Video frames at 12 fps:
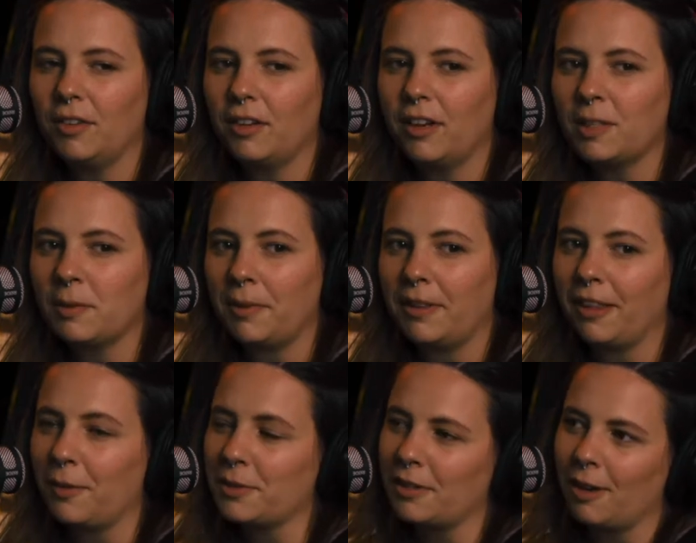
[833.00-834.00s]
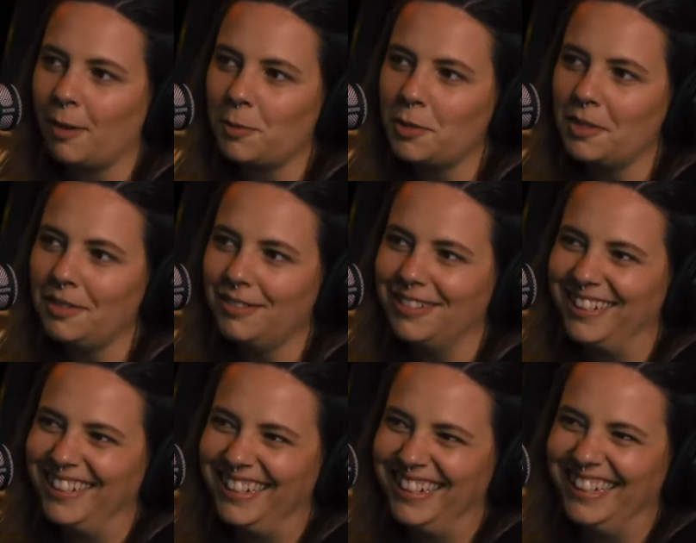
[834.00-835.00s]
crossed my mind that was an option.
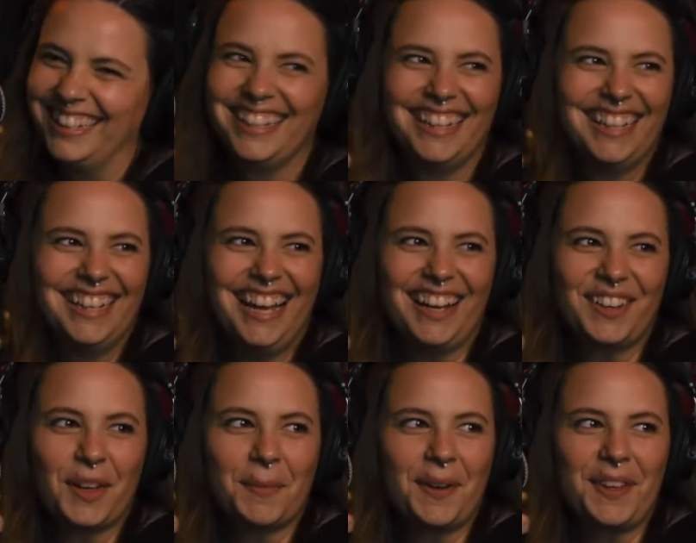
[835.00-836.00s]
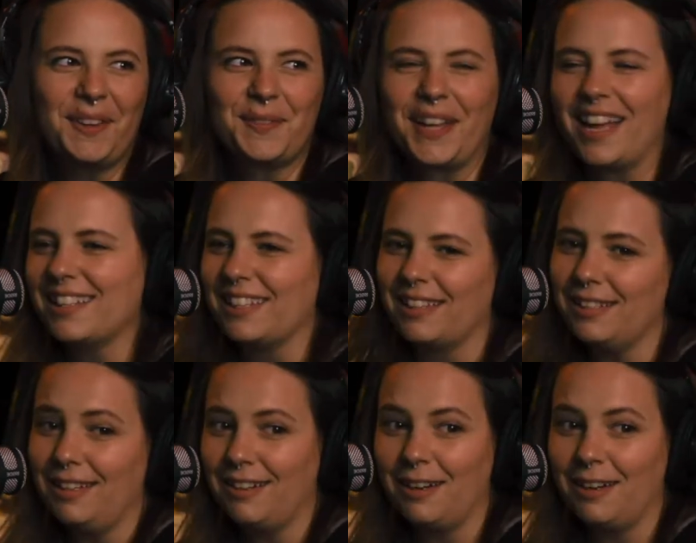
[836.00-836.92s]
I don't know about you, but I was like, that's not an